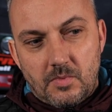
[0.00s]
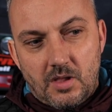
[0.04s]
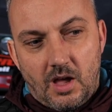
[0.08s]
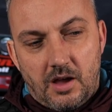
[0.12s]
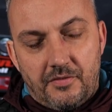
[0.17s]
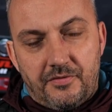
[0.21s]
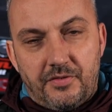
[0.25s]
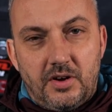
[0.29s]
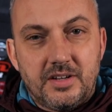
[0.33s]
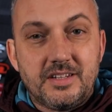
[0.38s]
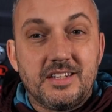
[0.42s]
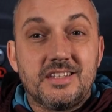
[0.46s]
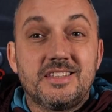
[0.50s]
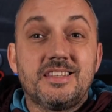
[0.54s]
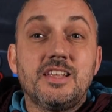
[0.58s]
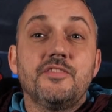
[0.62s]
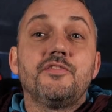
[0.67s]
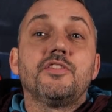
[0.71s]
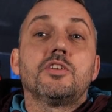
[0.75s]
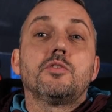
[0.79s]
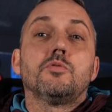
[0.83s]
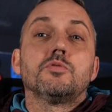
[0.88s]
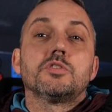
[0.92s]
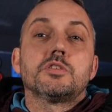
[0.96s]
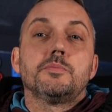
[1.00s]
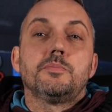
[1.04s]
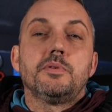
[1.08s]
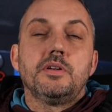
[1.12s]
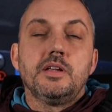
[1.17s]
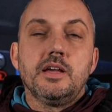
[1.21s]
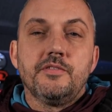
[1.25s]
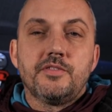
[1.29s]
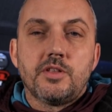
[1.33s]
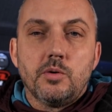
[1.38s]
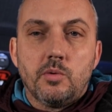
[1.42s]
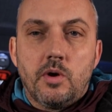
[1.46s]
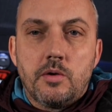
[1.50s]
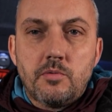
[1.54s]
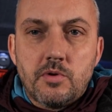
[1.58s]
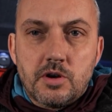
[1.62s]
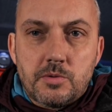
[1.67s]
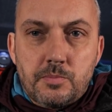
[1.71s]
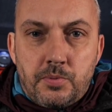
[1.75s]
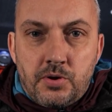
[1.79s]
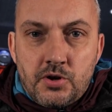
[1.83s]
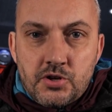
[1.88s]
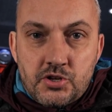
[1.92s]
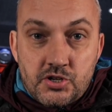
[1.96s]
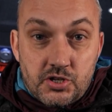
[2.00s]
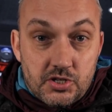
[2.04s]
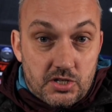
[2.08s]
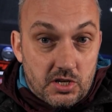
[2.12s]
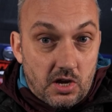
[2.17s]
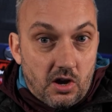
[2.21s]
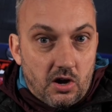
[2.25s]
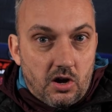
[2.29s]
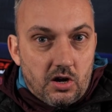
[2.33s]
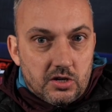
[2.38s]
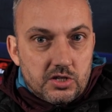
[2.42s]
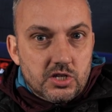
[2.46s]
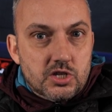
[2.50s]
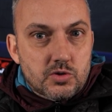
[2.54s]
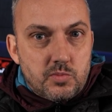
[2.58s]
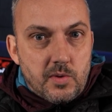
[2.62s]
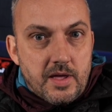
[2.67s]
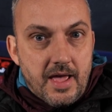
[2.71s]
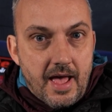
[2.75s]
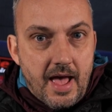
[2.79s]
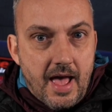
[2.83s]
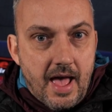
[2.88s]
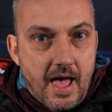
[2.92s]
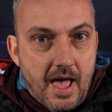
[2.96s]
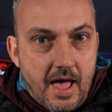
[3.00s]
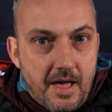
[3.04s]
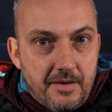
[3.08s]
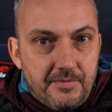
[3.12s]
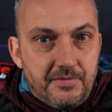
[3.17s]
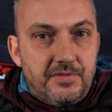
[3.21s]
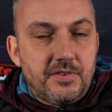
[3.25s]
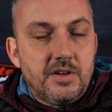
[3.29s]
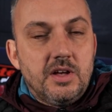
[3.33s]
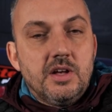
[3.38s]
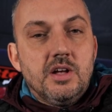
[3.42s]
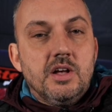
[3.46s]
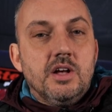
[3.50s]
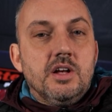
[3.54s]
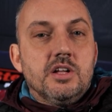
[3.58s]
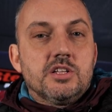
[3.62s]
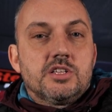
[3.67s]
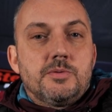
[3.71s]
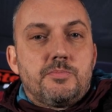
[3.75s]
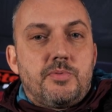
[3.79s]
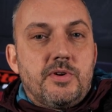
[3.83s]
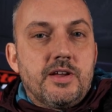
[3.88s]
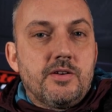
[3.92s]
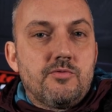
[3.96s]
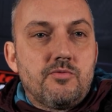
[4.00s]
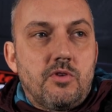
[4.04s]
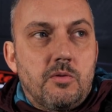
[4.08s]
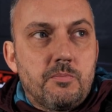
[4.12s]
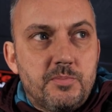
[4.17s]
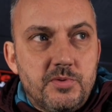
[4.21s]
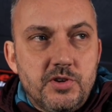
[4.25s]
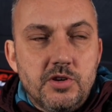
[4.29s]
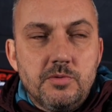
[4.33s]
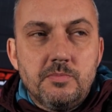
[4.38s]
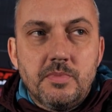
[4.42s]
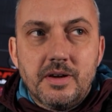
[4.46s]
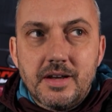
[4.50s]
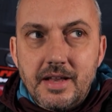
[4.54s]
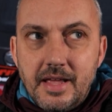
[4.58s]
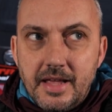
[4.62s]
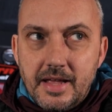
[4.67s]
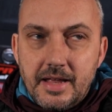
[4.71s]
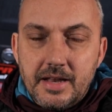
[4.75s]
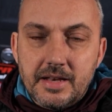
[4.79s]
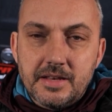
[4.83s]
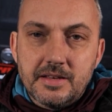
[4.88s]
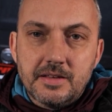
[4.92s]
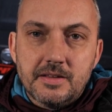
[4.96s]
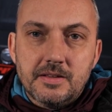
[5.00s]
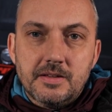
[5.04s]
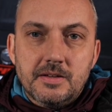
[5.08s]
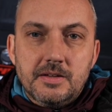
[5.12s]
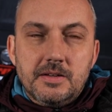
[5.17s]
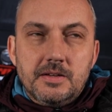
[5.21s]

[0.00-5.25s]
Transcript: I find it difficult to believe that we would push as hard as we have to bring Rob Newman in